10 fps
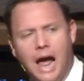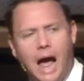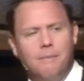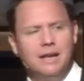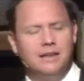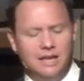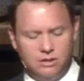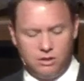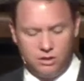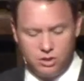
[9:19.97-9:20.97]
I mean,
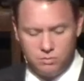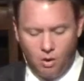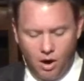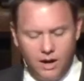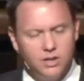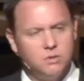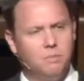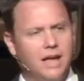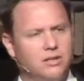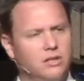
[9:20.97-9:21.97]
these are the
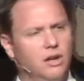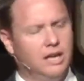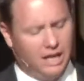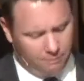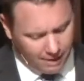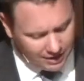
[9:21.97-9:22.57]
smartest, best looking,